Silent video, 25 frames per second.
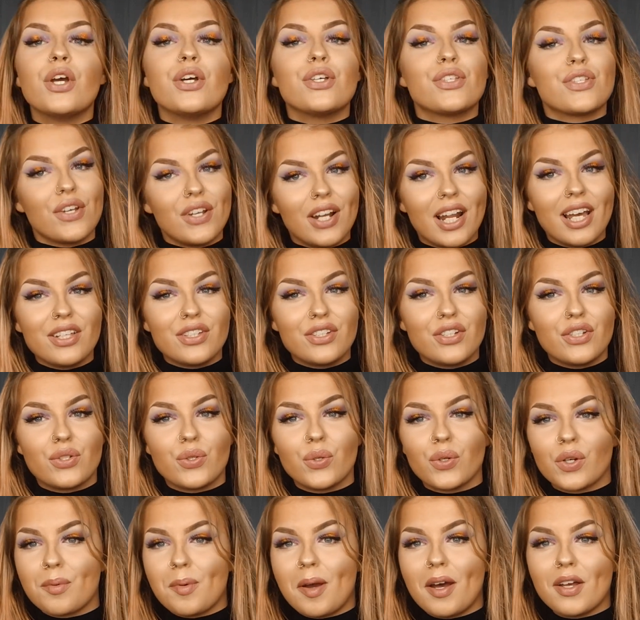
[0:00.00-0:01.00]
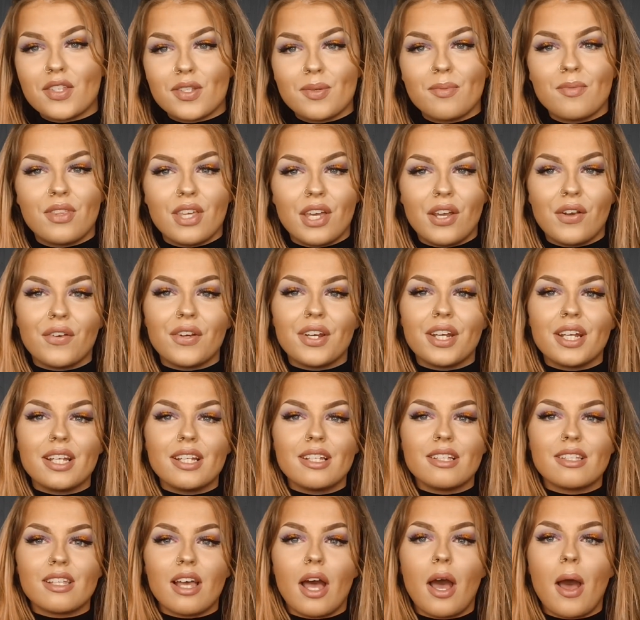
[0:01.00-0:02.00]
So let's just talk about some
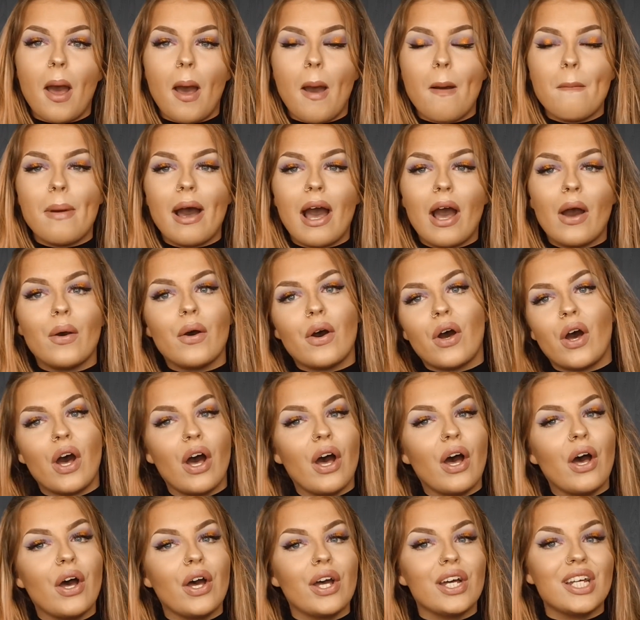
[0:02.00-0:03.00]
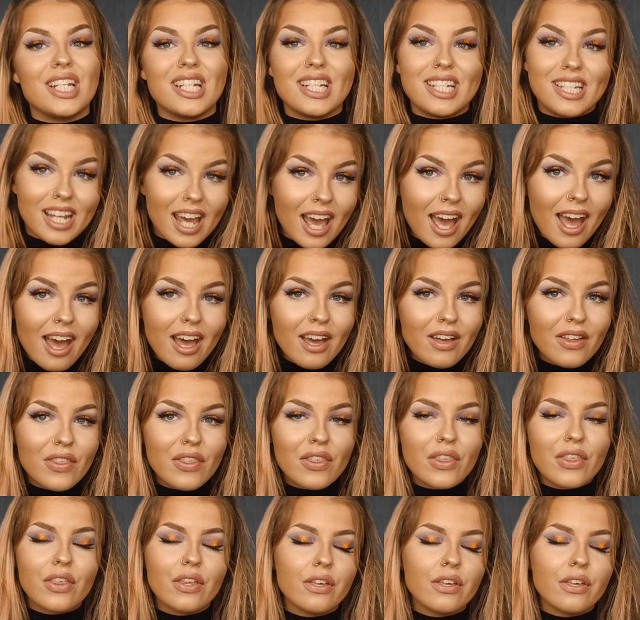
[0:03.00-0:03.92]
theories about her death.